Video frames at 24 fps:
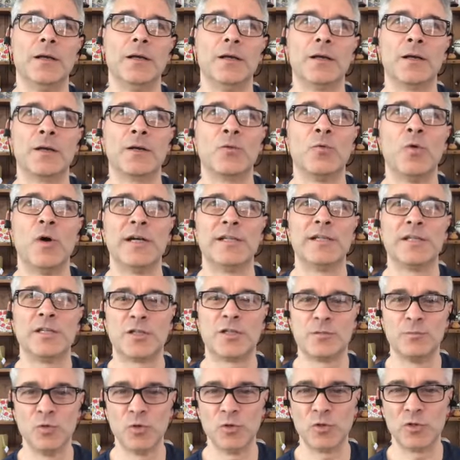quite a
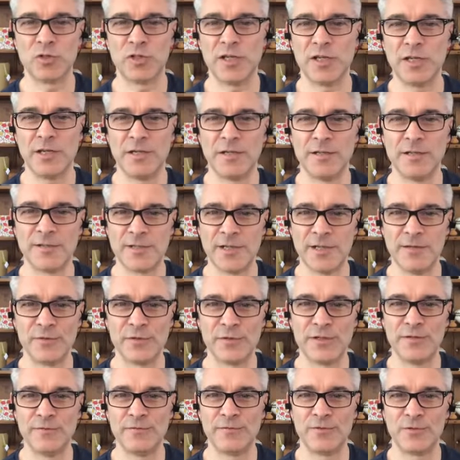small c
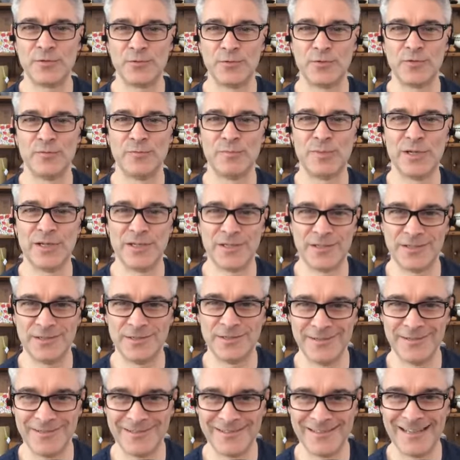conservative sort of
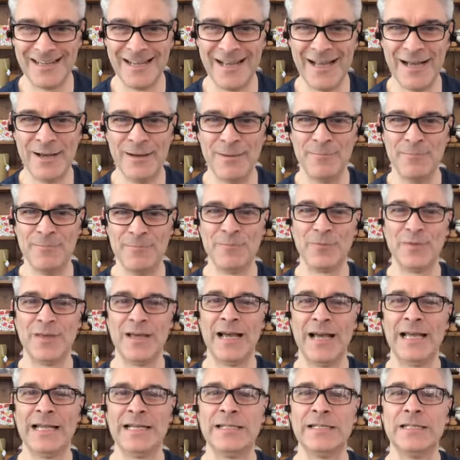person. Um,
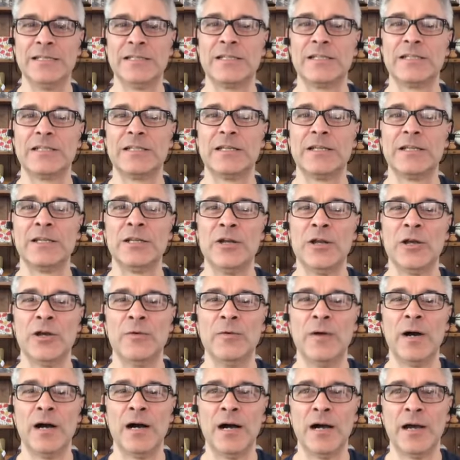and, you
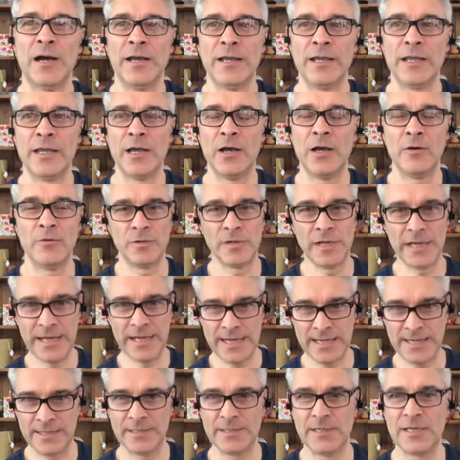know, I only
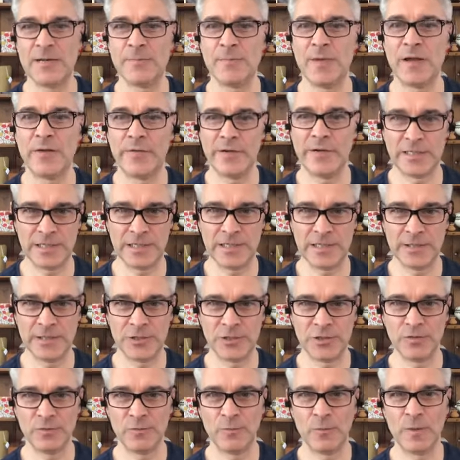handed in my
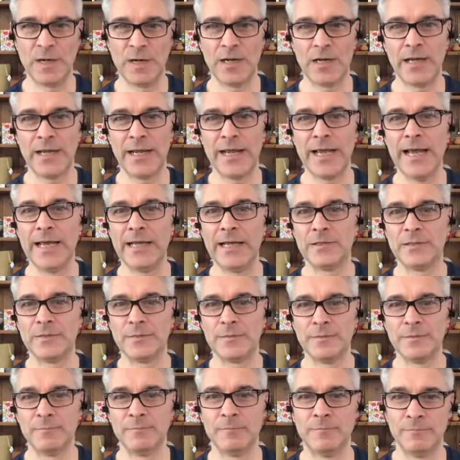resignation when I had
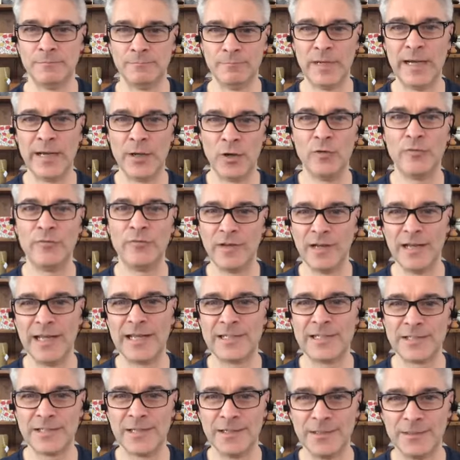my offer
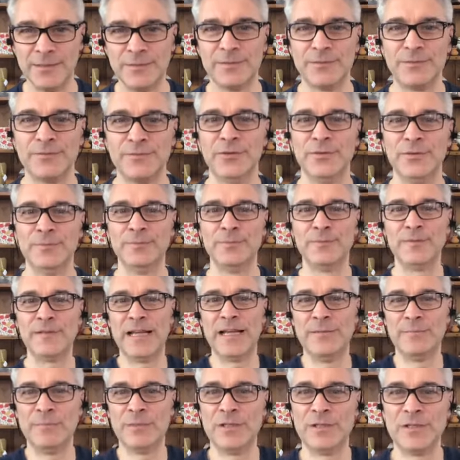letter from the
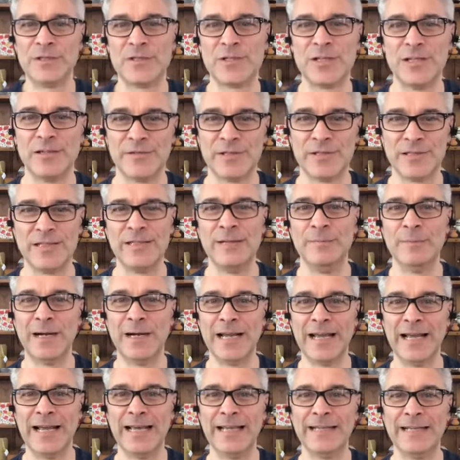ambulance service in my
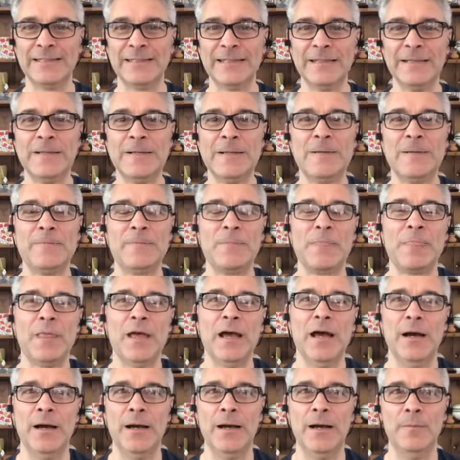hand. Right.
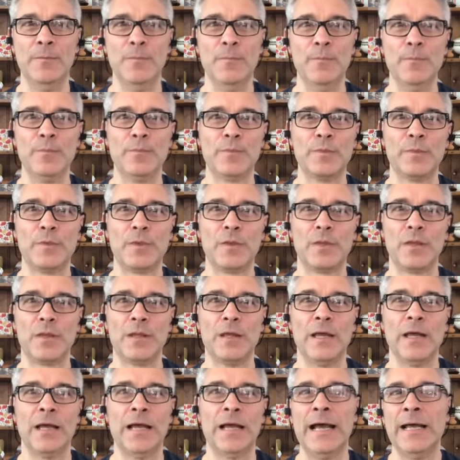Um,
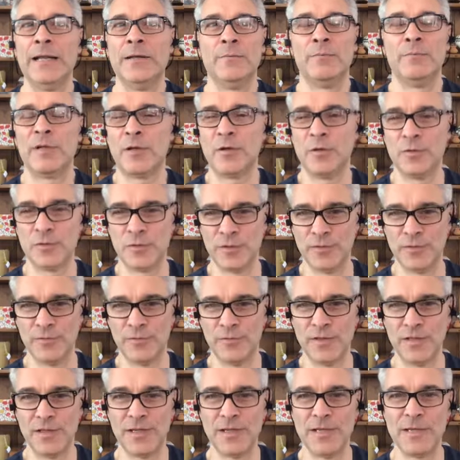and because of
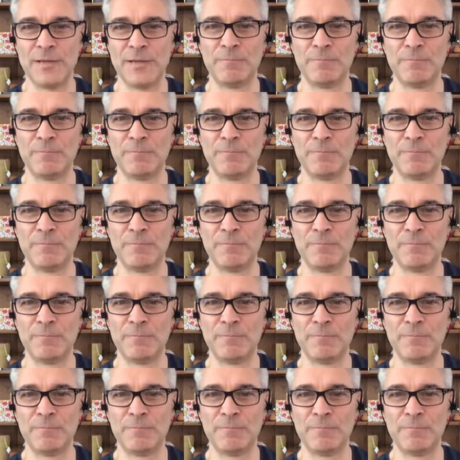the